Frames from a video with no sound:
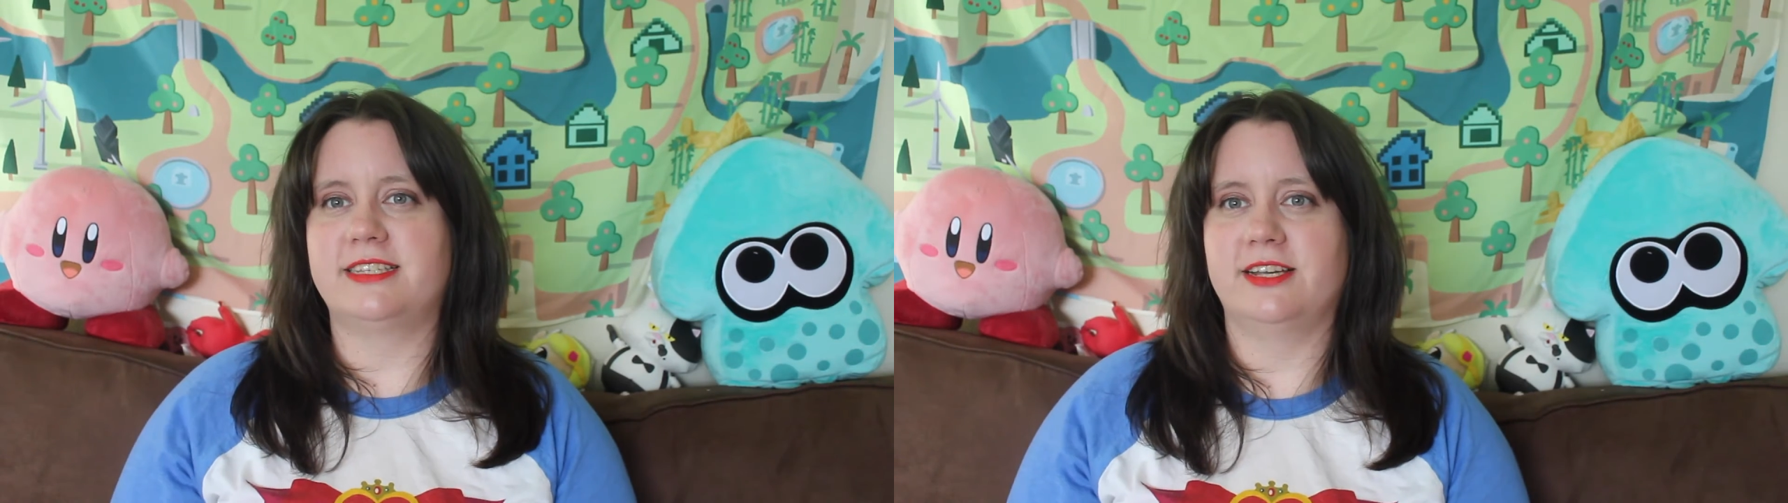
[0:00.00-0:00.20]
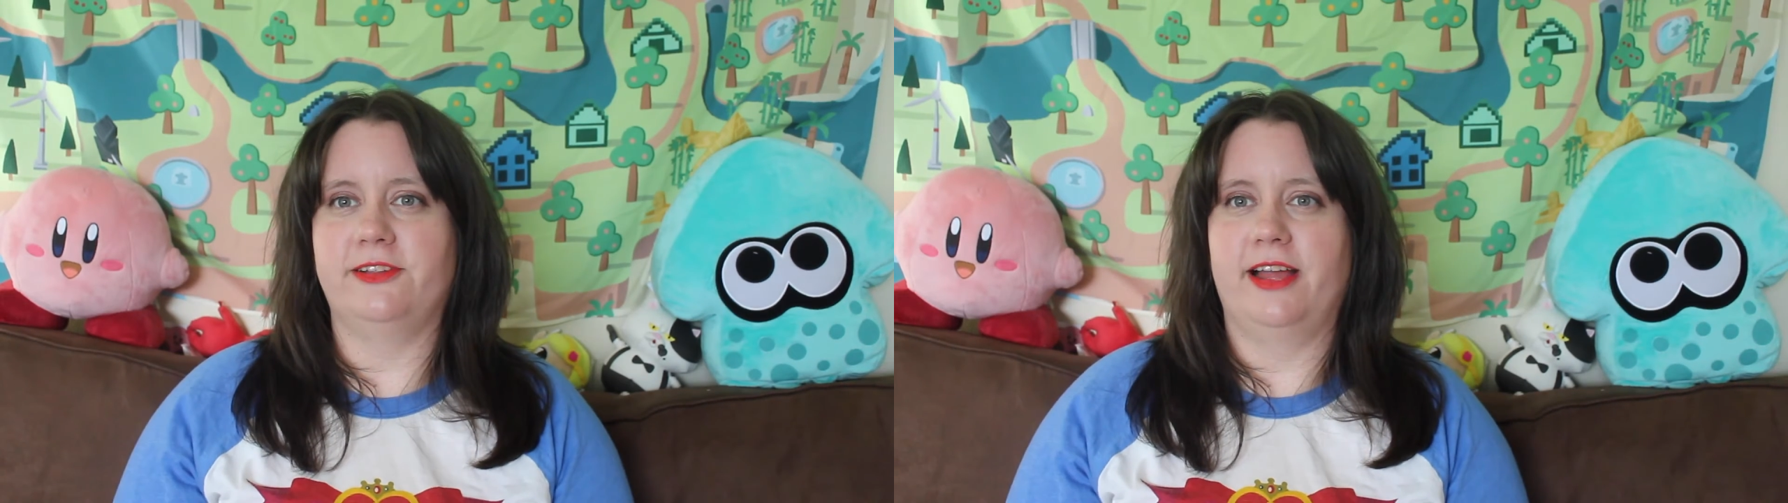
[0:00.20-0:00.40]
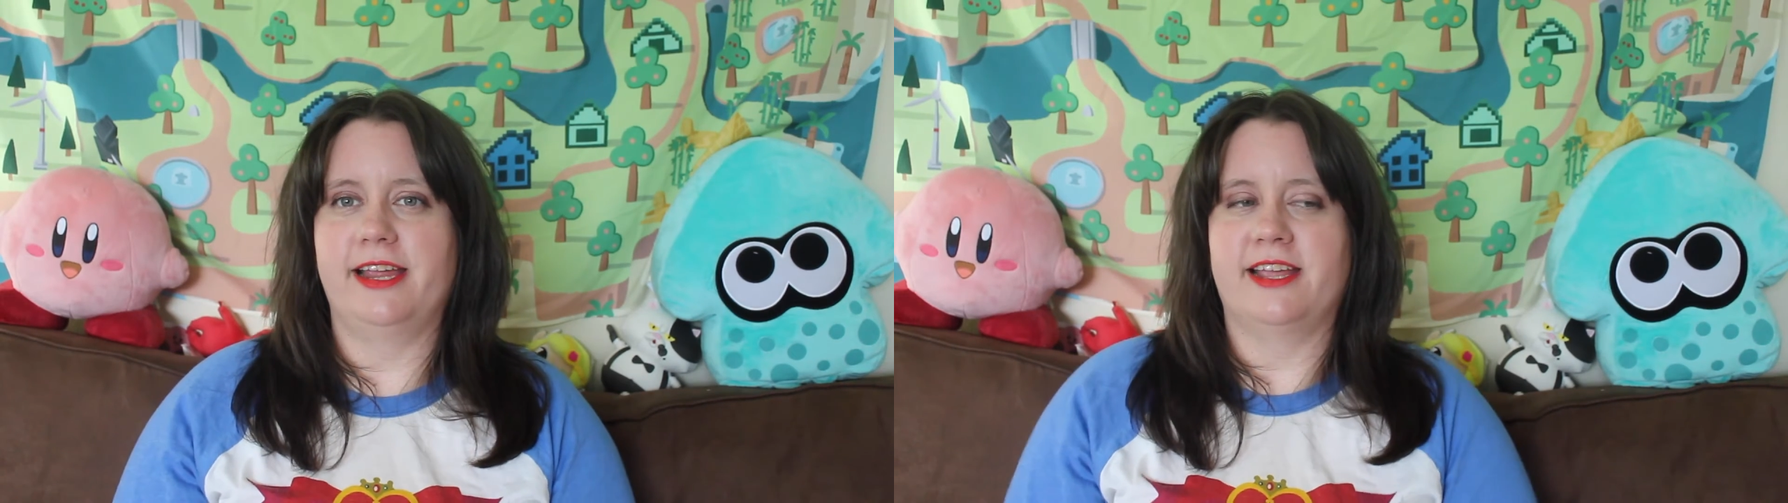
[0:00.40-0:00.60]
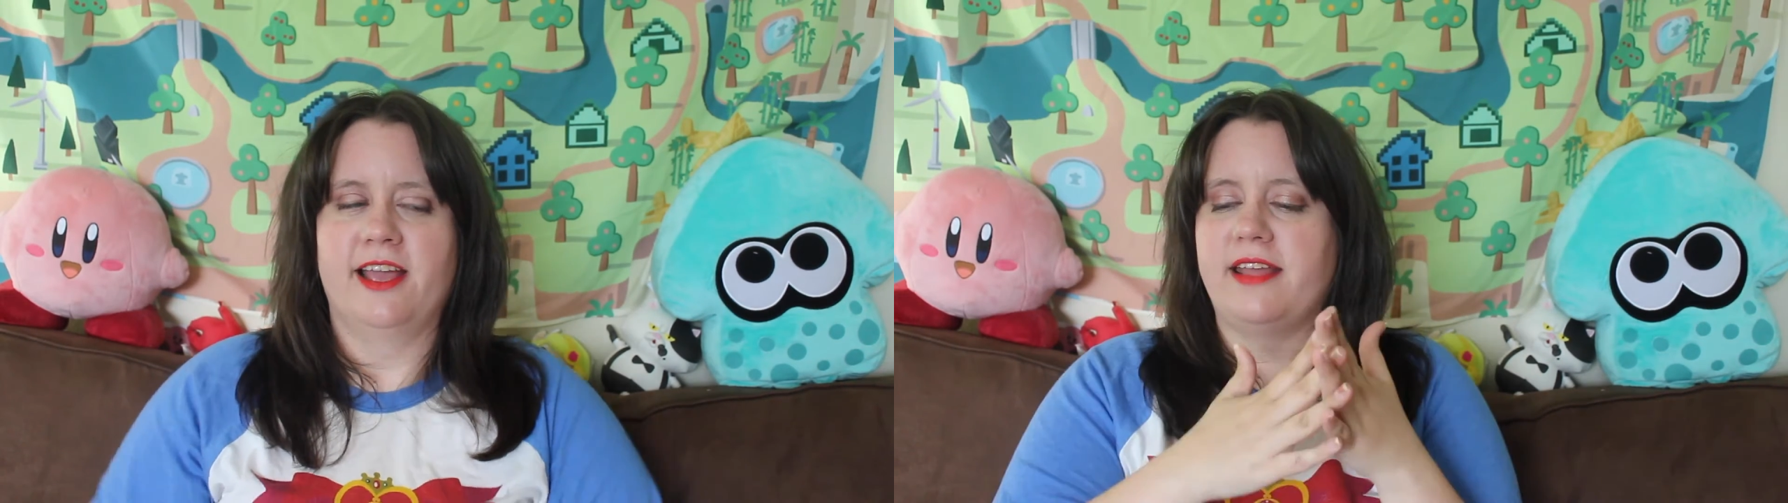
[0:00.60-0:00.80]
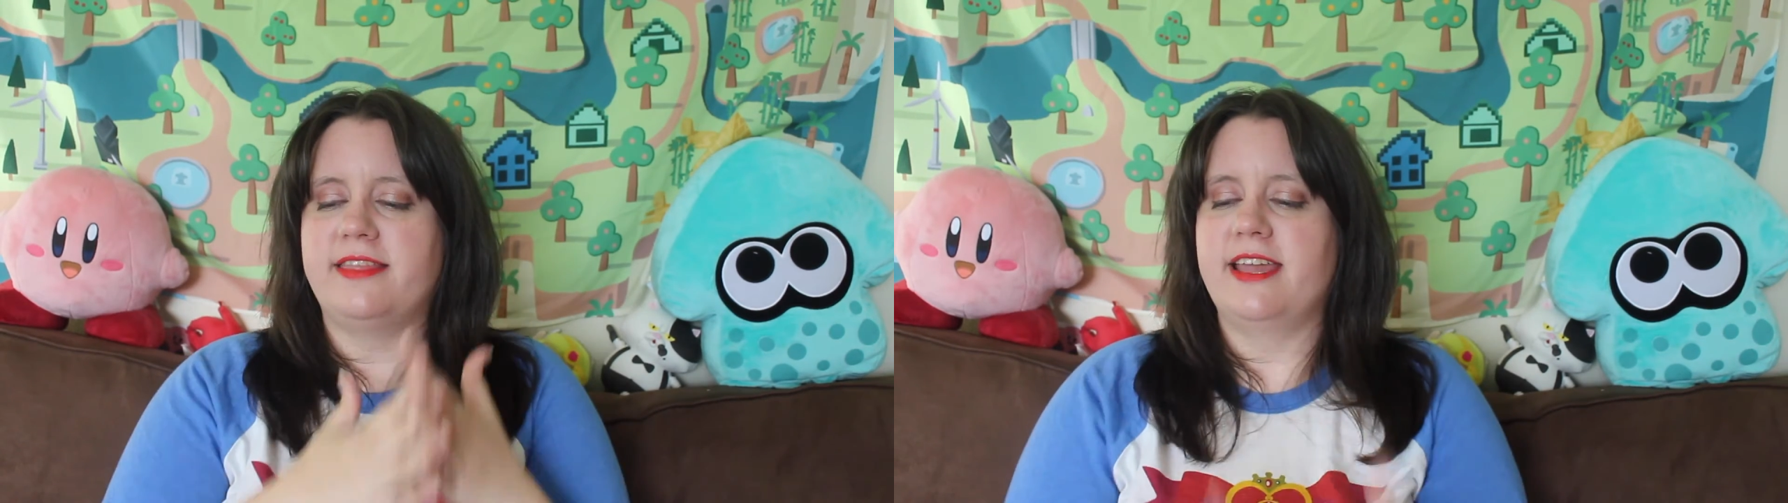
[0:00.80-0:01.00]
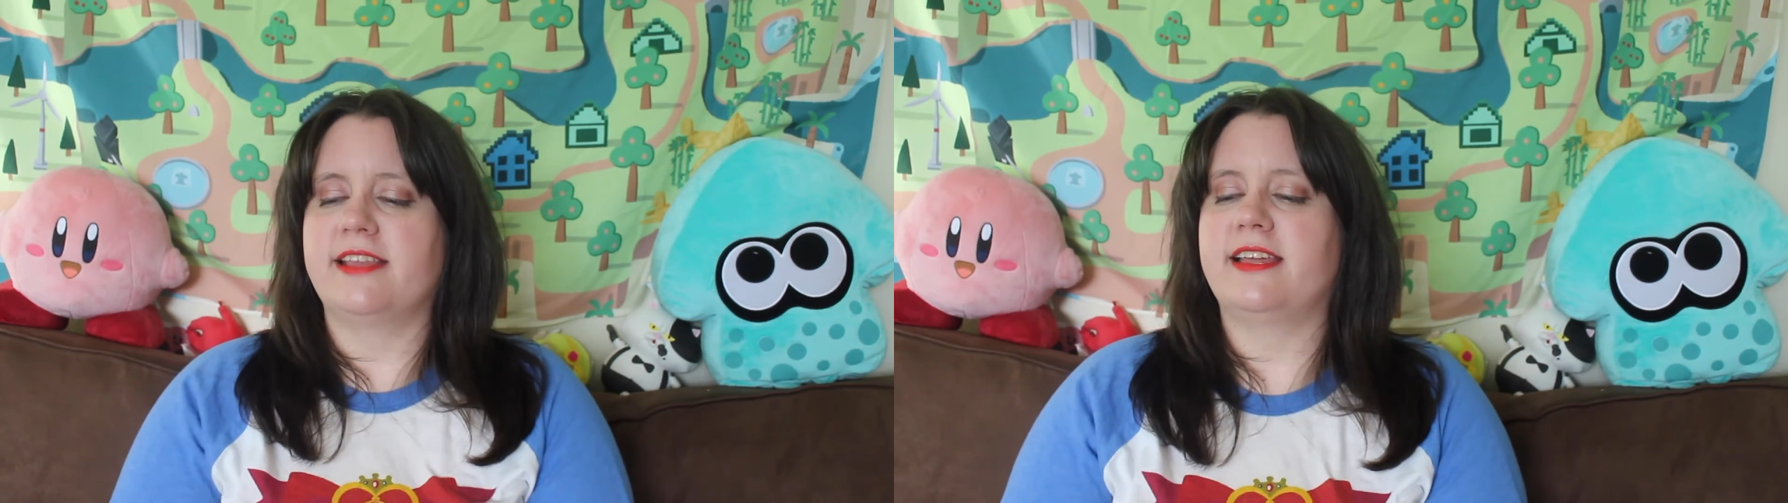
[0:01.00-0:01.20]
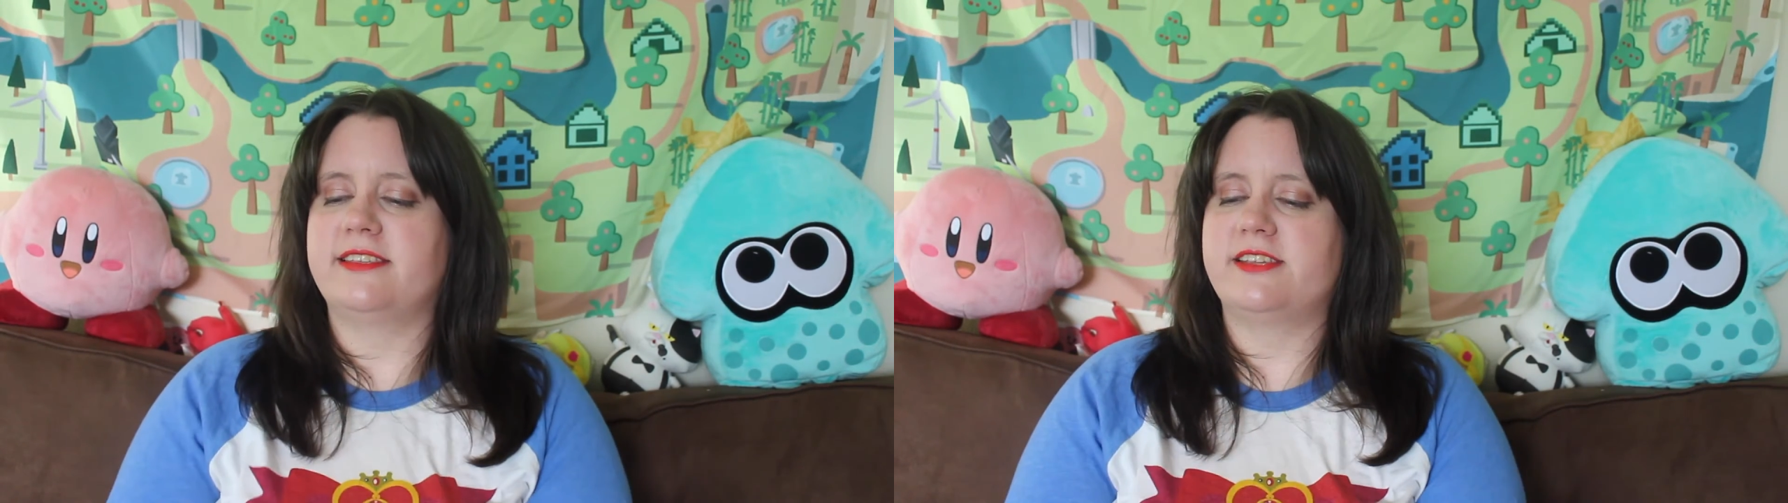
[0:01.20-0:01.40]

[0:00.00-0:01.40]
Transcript: So like, I think that